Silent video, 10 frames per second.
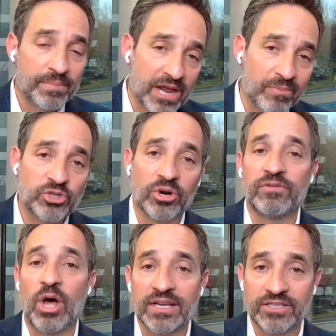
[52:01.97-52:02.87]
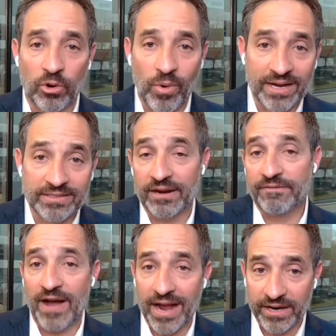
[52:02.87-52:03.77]
But then we sort of lost our way instead
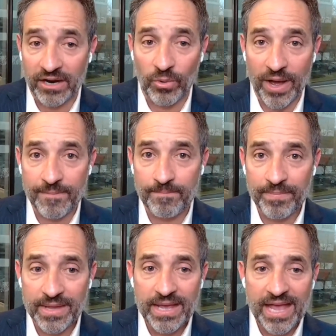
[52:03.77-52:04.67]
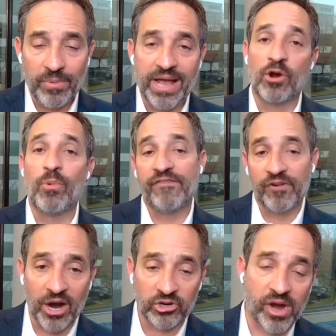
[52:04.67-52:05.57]
of finding our way. And we got away
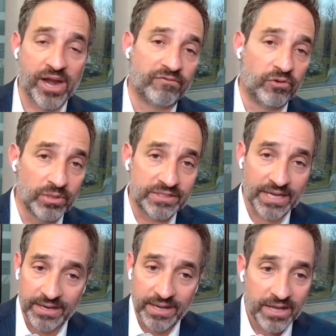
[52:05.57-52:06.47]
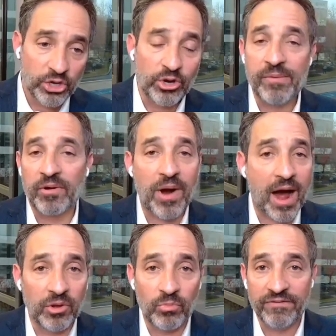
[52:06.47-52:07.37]
from our creative roots, and you name a
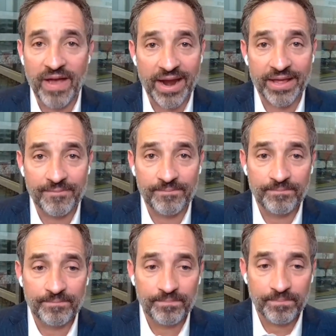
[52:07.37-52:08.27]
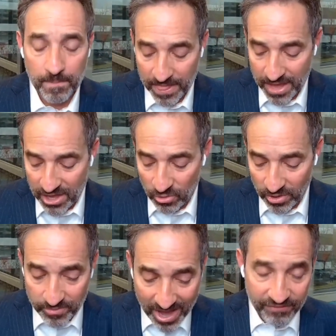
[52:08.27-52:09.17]
problem, we've had it.
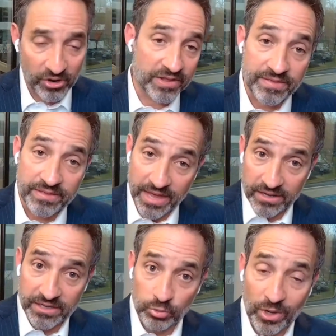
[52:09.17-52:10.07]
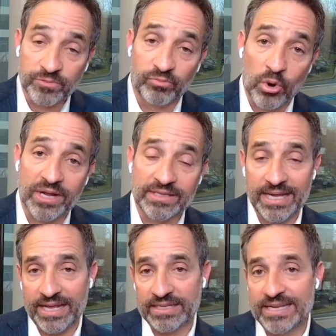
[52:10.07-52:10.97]
Well, you may have heard that this once broken
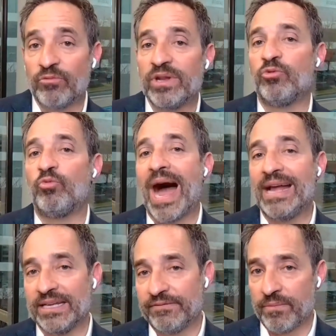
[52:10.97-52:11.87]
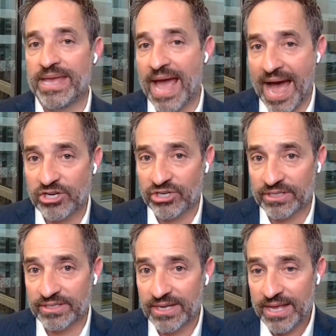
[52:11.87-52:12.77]
city is now really rising from the
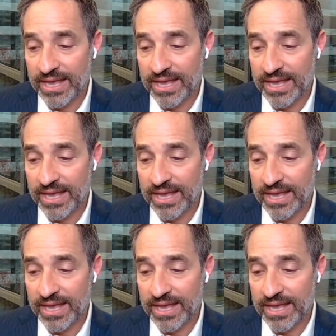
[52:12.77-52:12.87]
ashes.